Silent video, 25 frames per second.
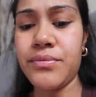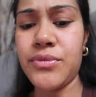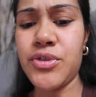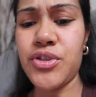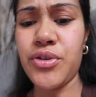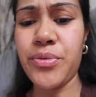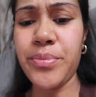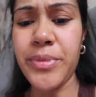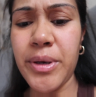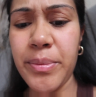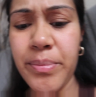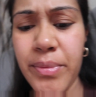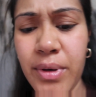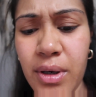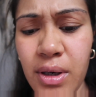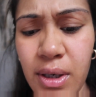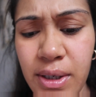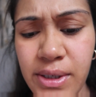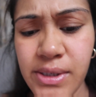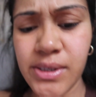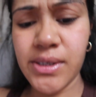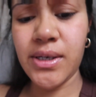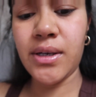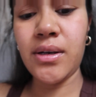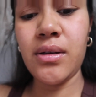Do you remember I
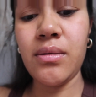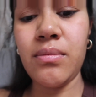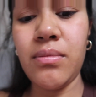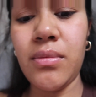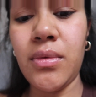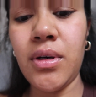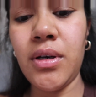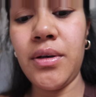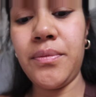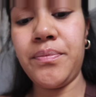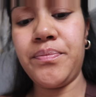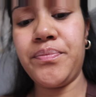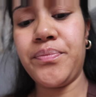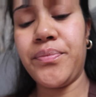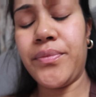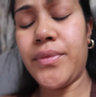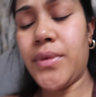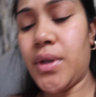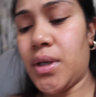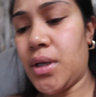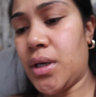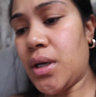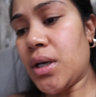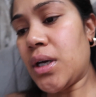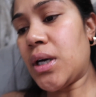said on my.
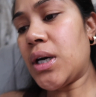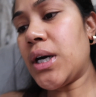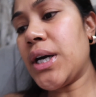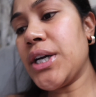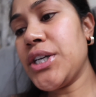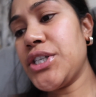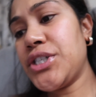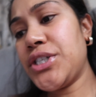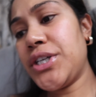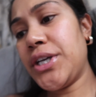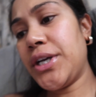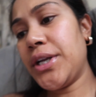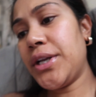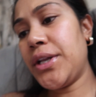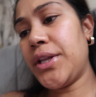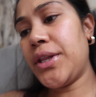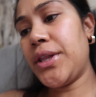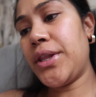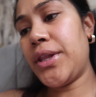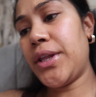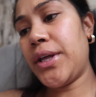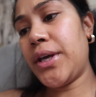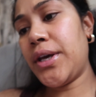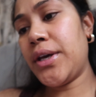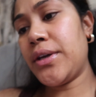I shared
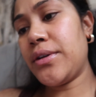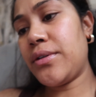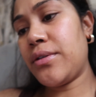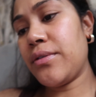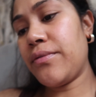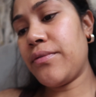that